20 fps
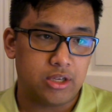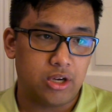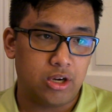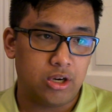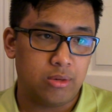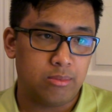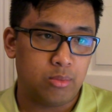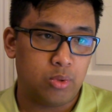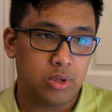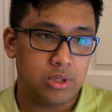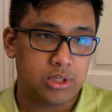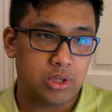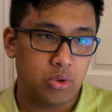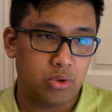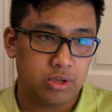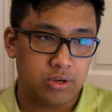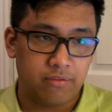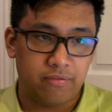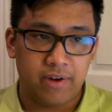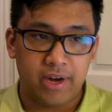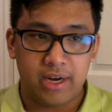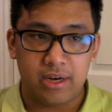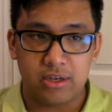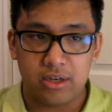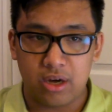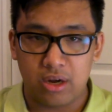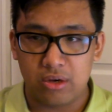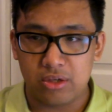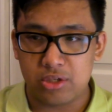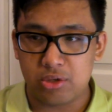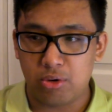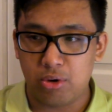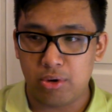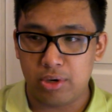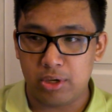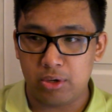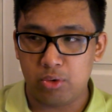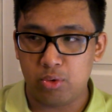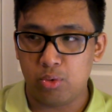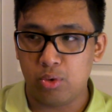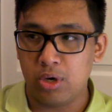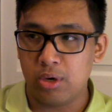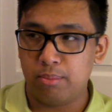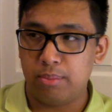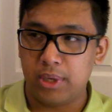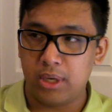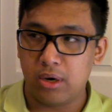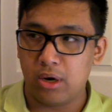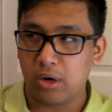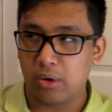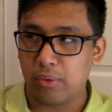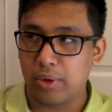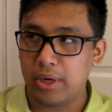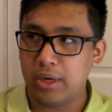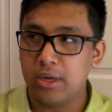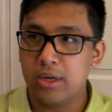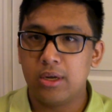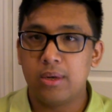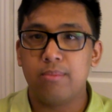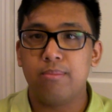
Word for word: Dunham was going to fight a Donald Cerrone who wouldn't be hungry,